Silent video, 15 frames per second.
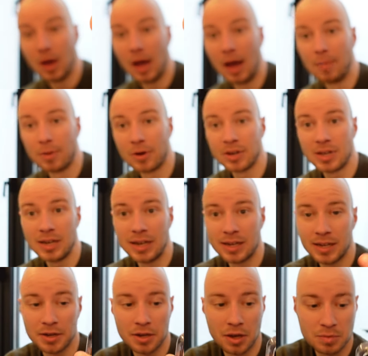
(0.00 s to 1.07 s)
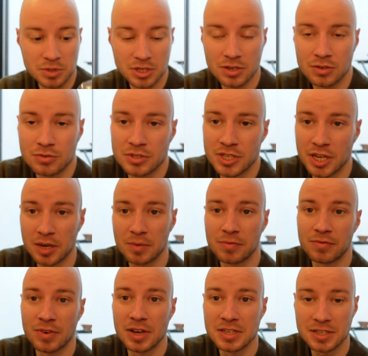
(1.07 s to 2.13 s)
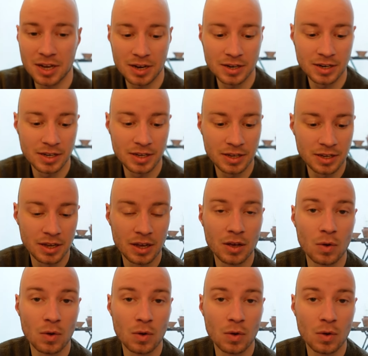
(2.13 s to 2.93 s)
Apparently it had an option to set up Face ID